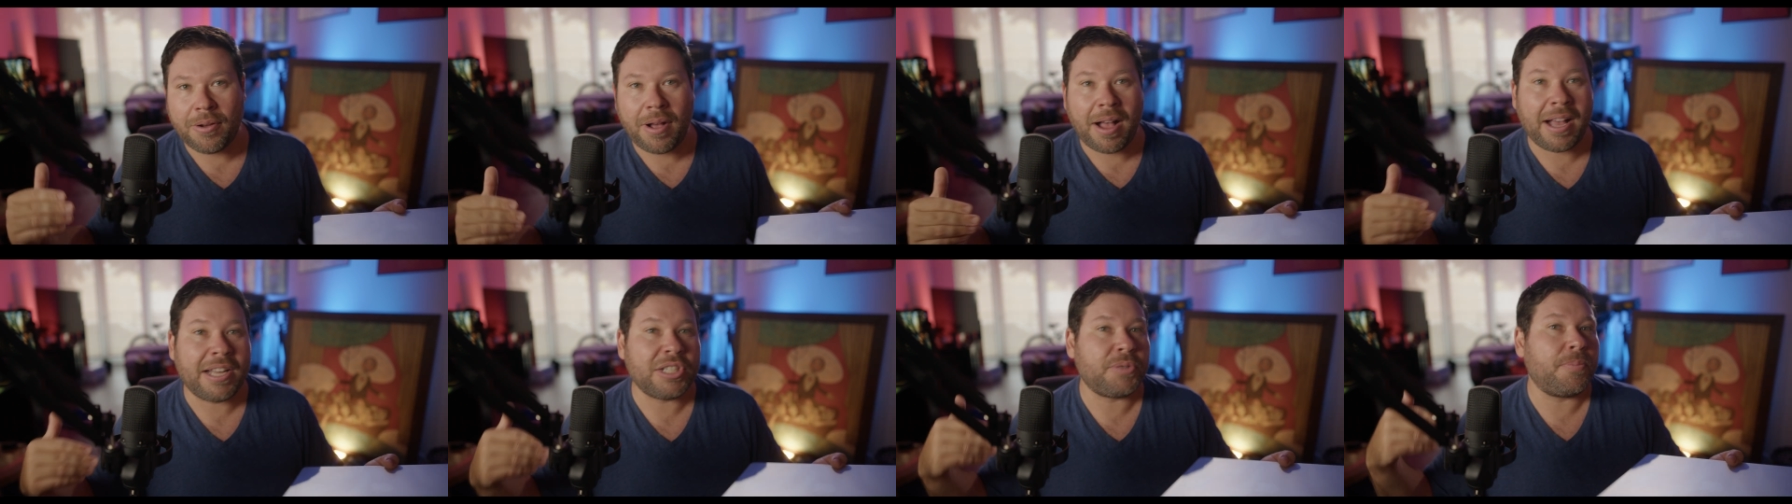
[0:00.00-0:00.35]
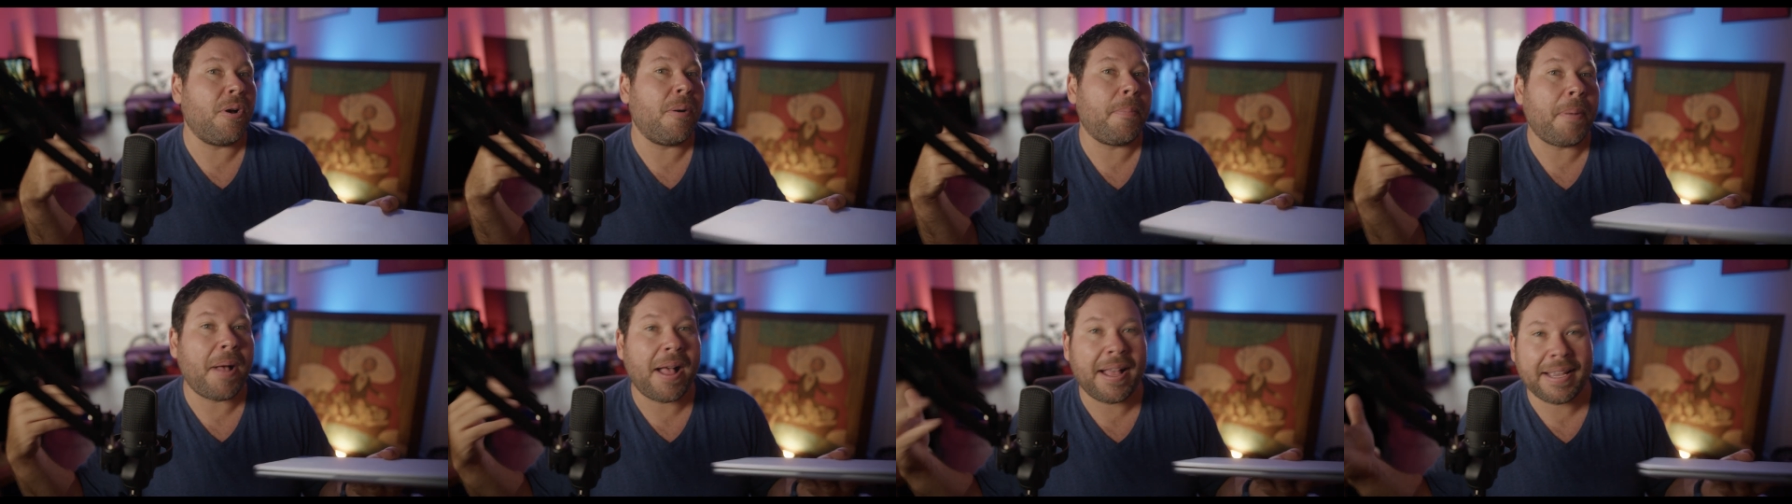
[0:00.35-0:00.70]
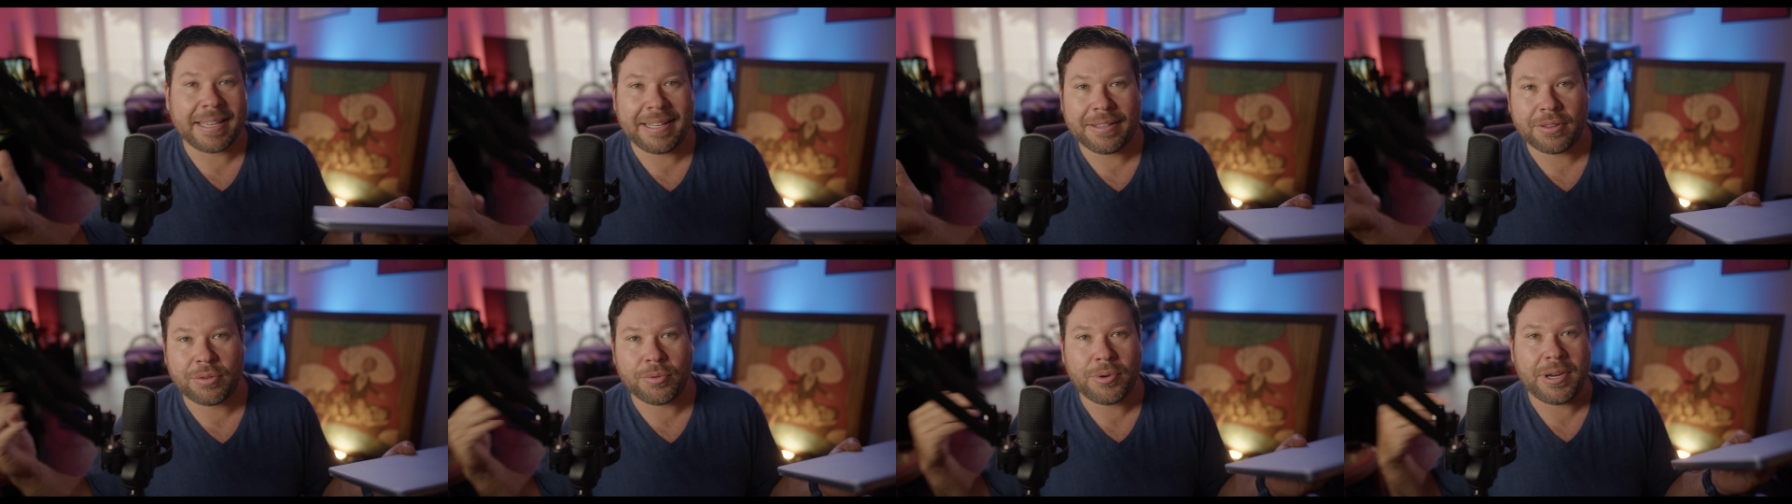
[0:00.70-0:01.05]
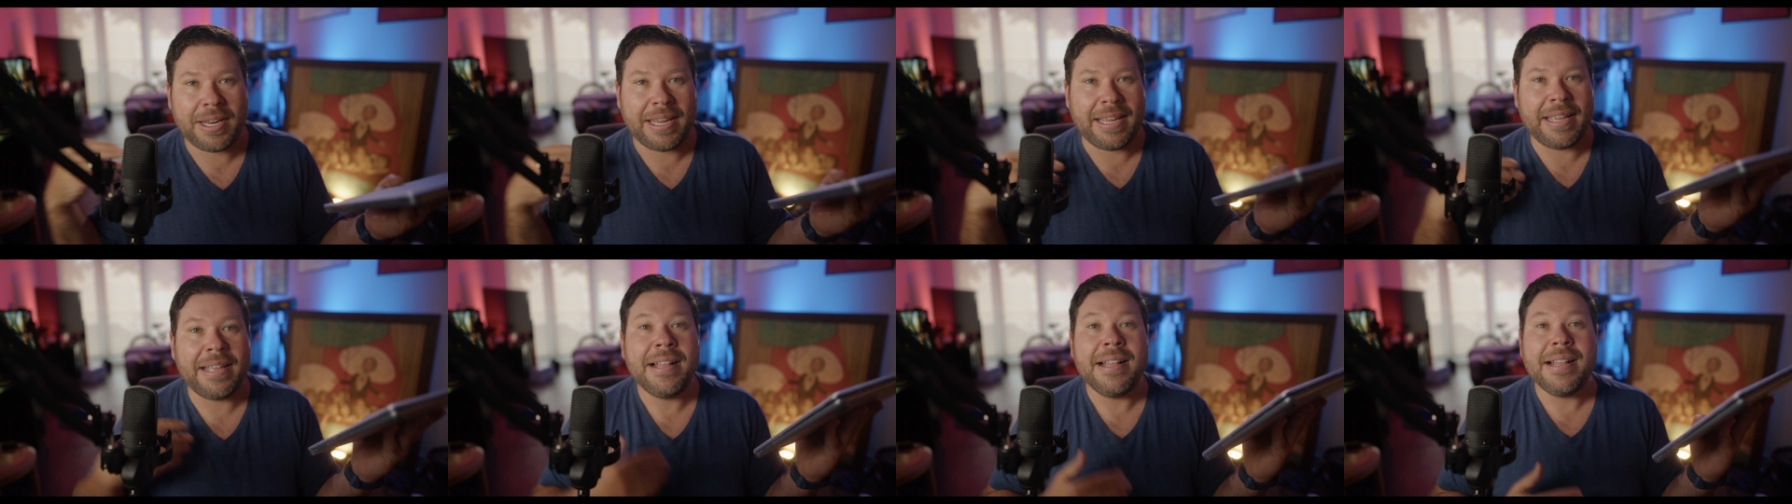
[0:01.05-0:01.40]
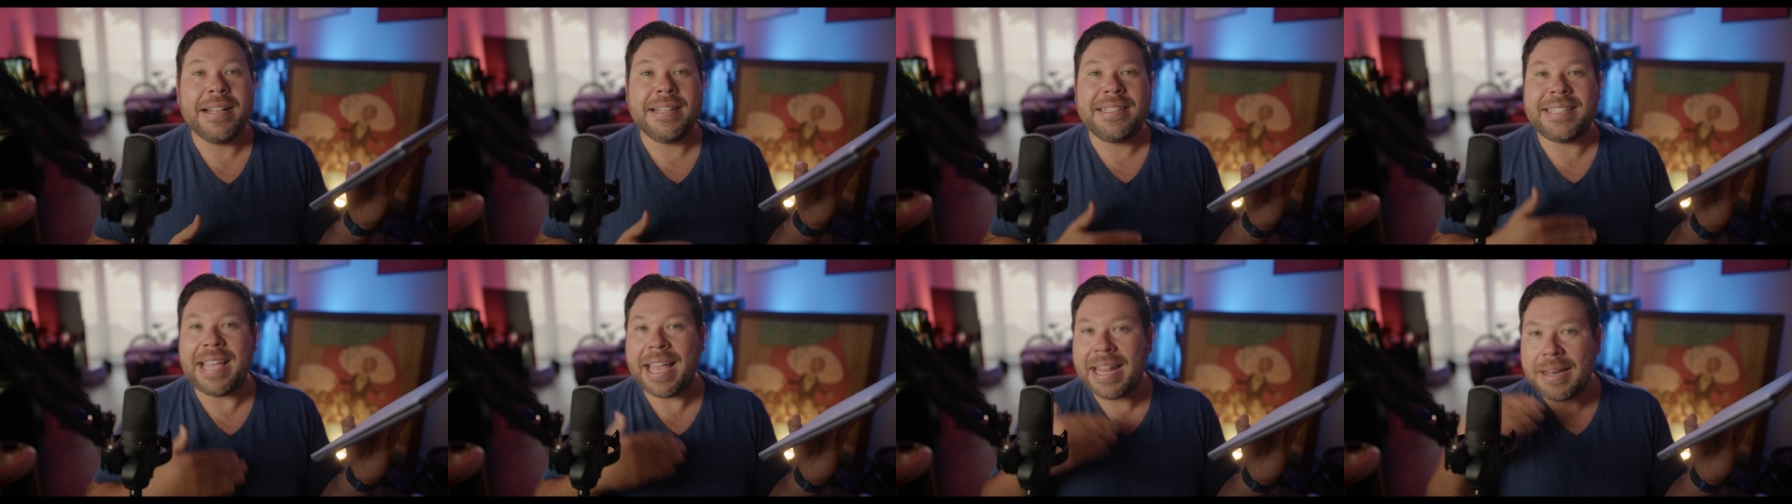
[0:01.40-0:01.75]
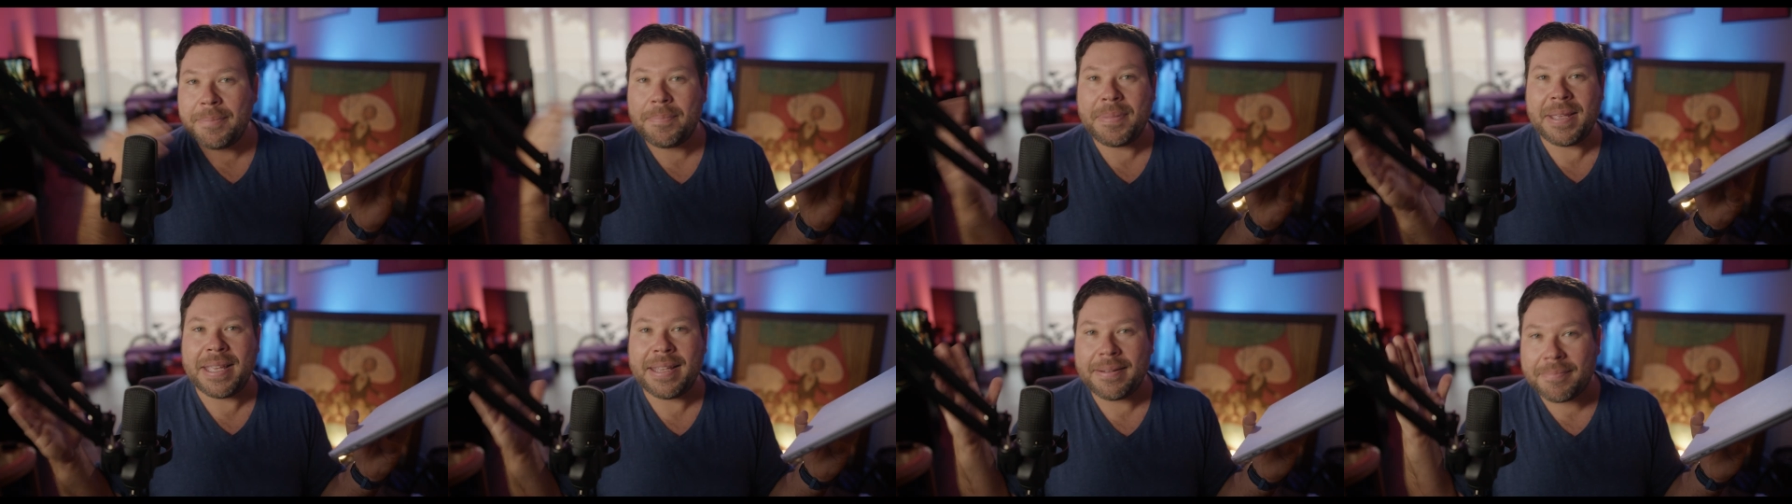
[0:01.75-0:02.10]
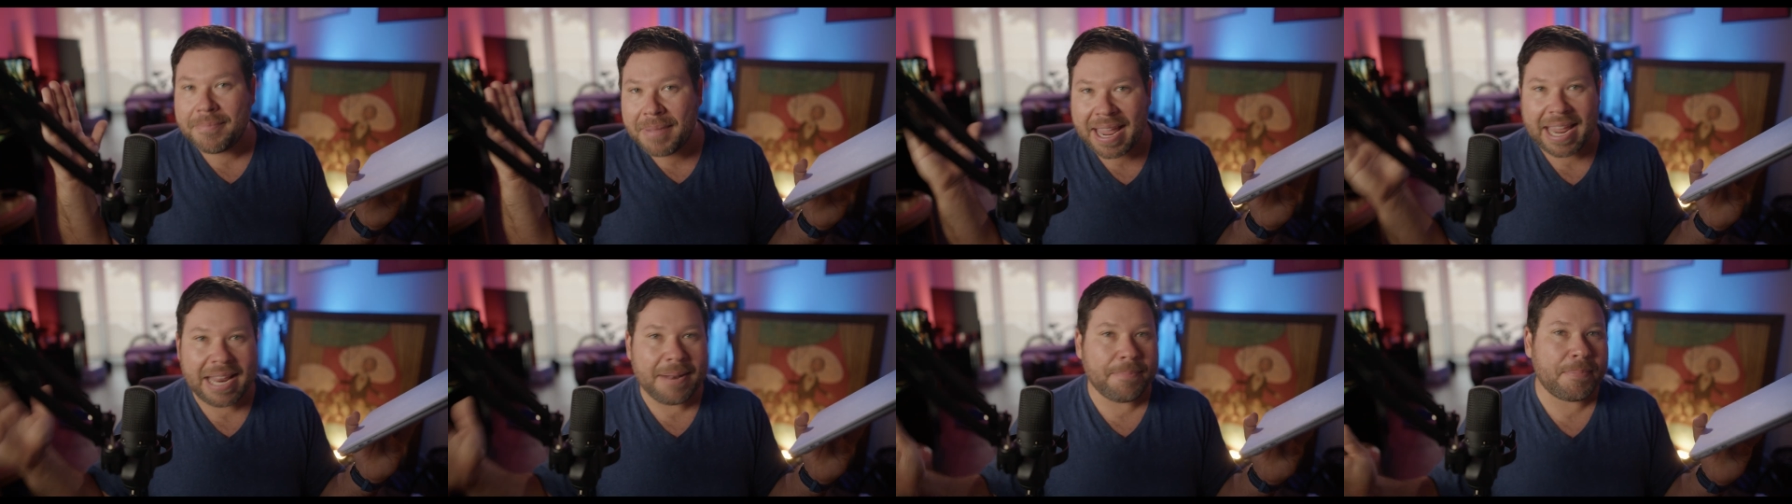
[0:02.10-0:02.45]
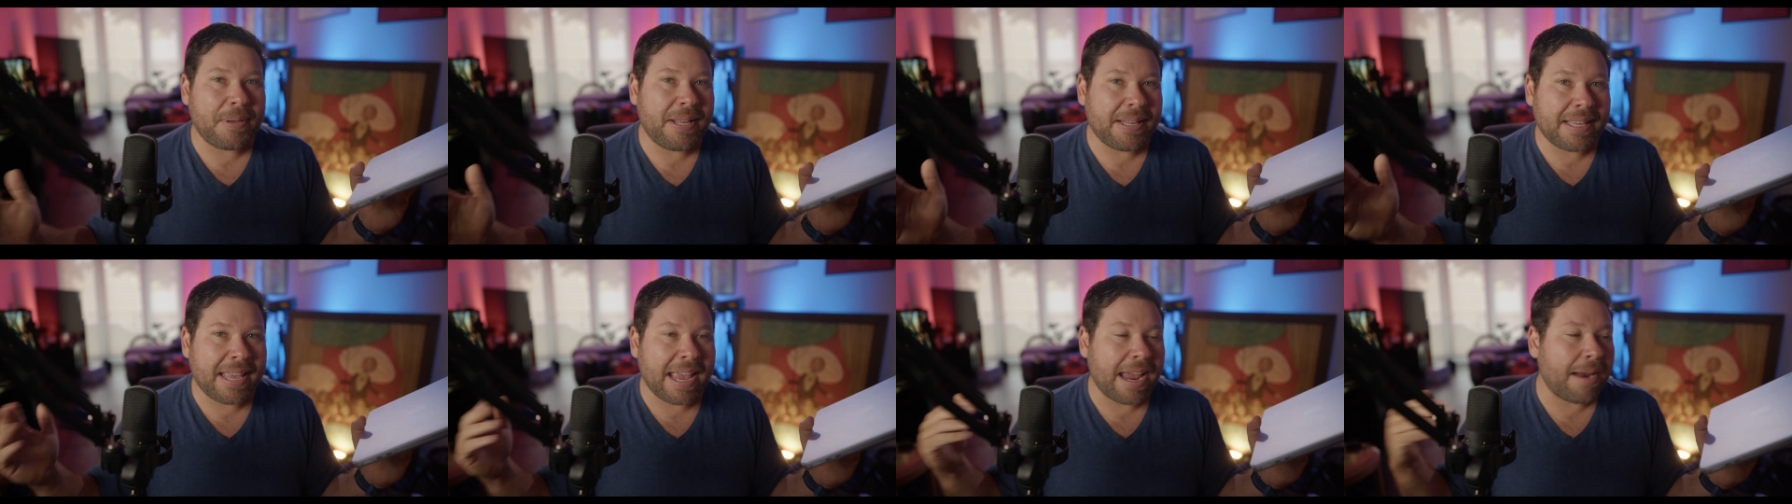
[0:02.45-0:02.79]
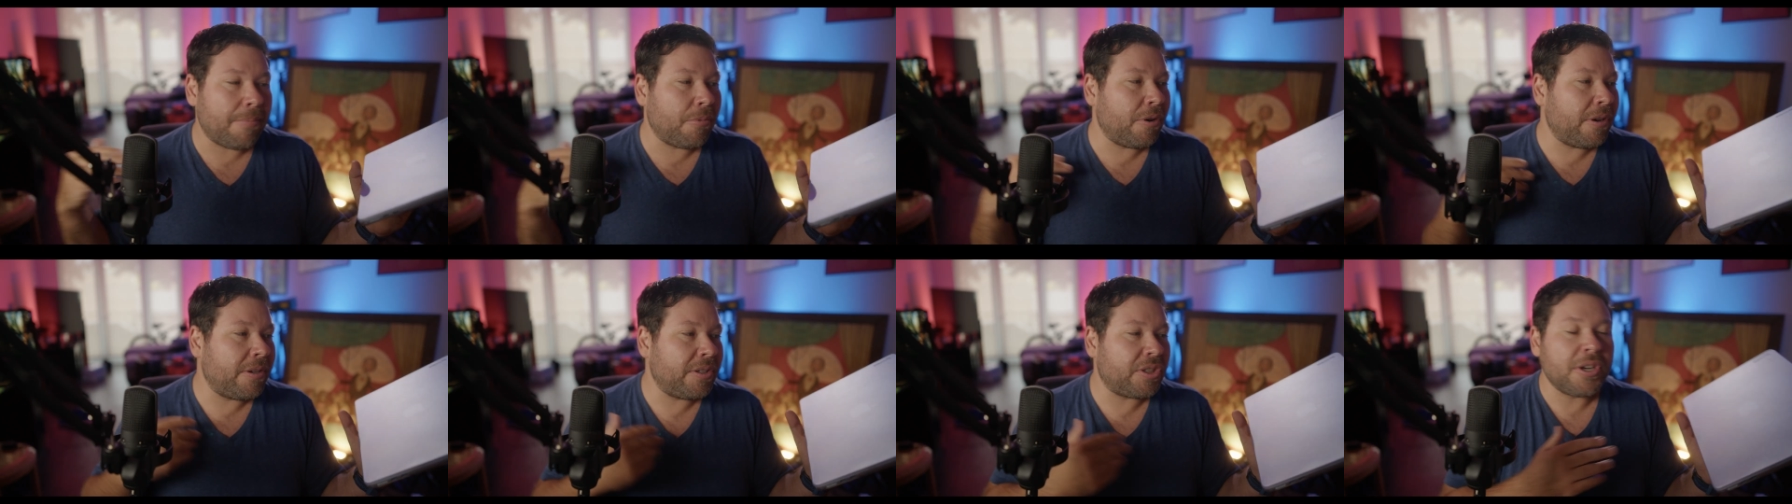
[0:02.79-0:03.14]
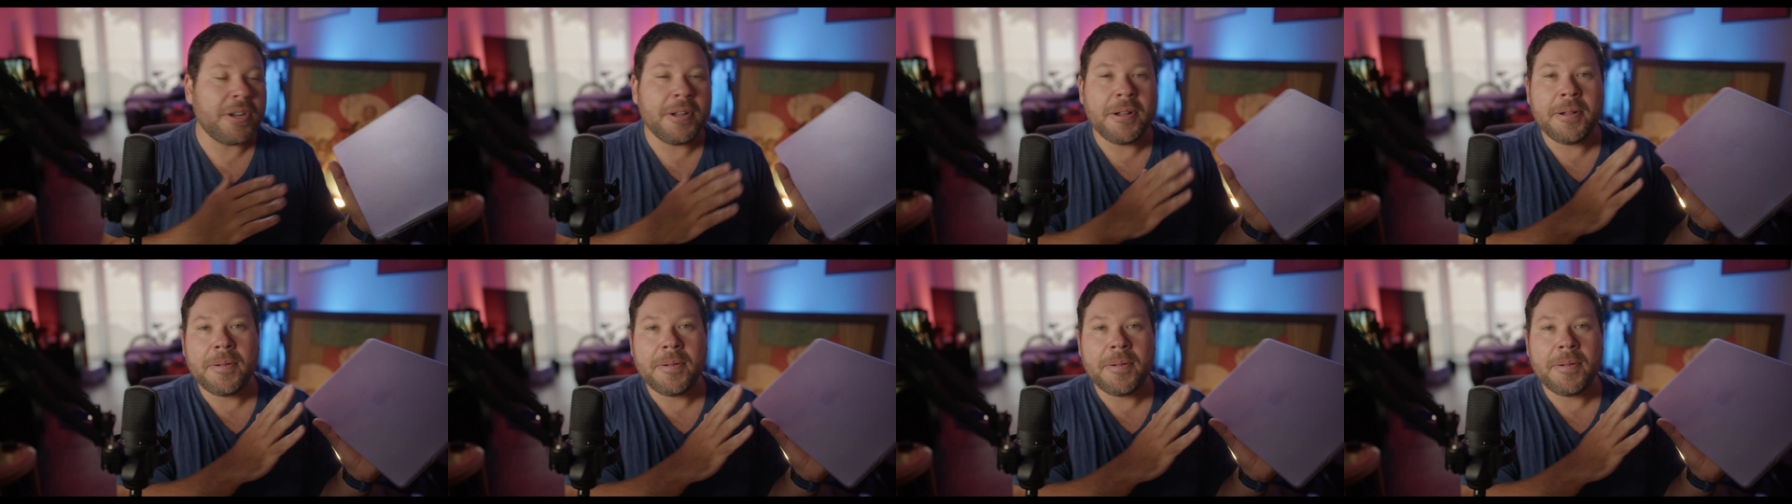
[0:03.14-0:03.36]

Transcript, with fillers: Osmo Pocket 3, 10-bit, 8-bit cameras,